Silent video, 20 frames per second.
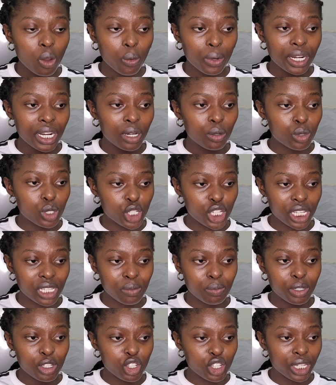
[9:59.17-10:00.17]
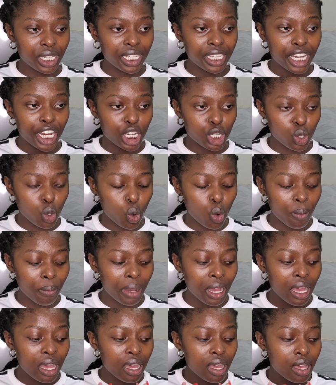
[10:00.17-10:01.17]
when I would just be chilling at
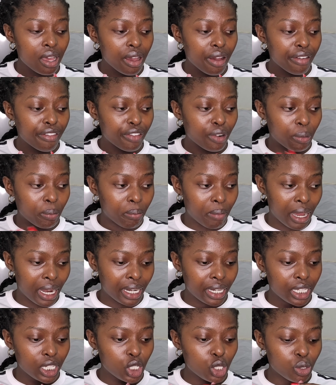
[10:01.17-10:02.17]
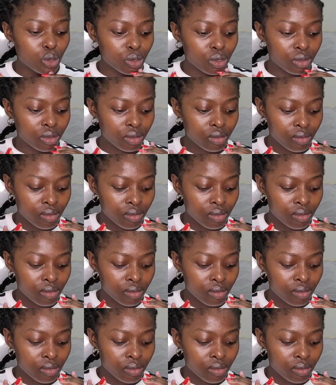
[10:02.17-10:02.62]
home from Monday to